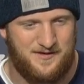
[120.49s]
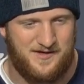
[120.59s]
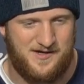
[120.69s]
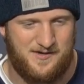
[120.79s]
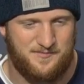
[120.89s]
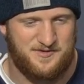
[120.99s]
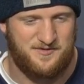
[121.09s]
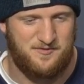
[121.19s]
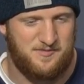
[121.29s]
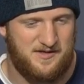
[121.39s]
I'm
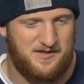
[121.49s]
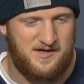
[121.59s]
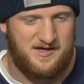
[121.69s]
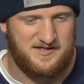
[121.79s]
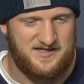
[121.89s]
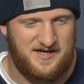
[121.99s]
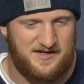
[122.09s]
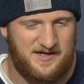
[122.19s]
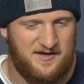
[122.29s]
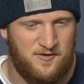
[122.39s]
sure they'll be excited to get